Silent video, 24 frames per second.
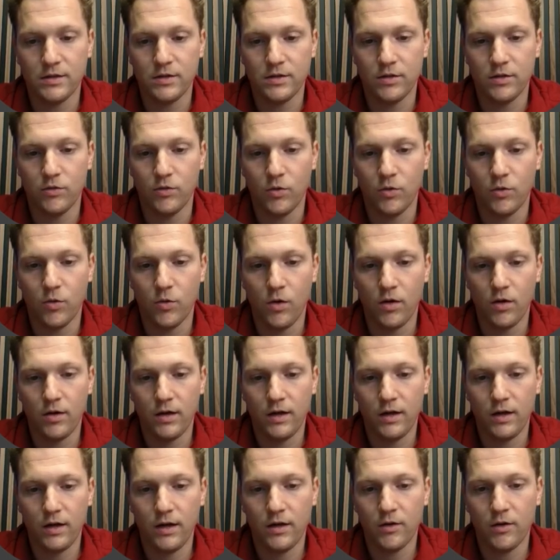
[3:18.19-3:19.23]
to
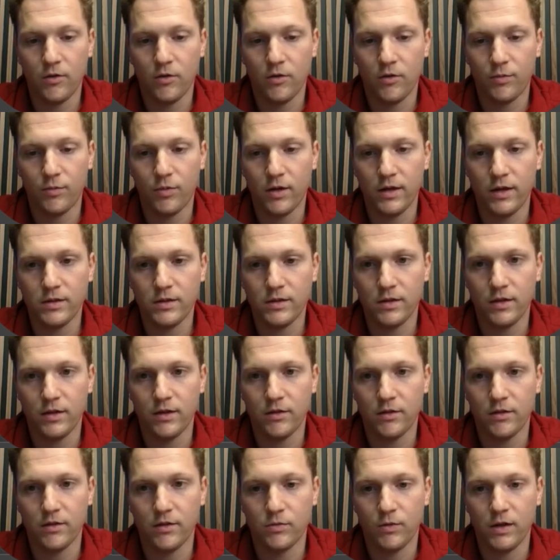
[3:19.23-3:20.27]
quantity or price on
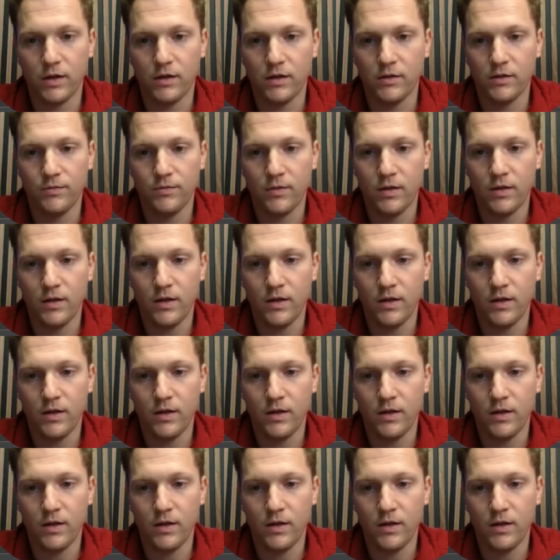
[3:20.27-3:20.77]
here as well.